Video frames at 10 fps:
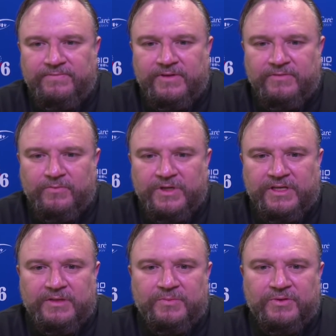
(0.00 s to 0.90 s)
if we
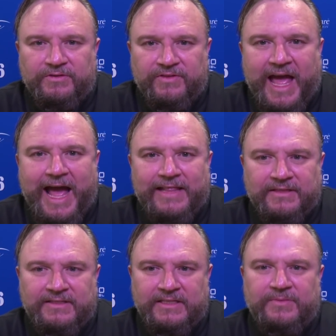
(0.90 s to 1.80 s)
can improve that,
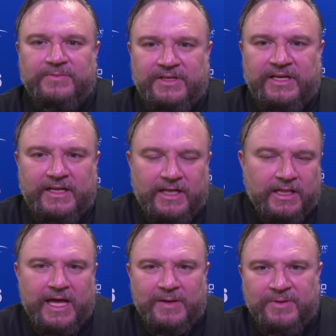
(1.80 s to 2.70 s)
the team can get a
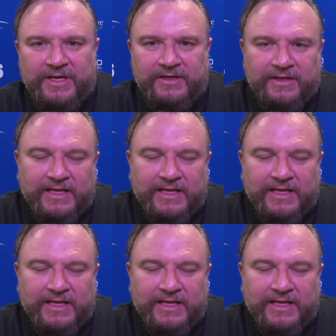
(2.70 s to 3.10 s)
lot better.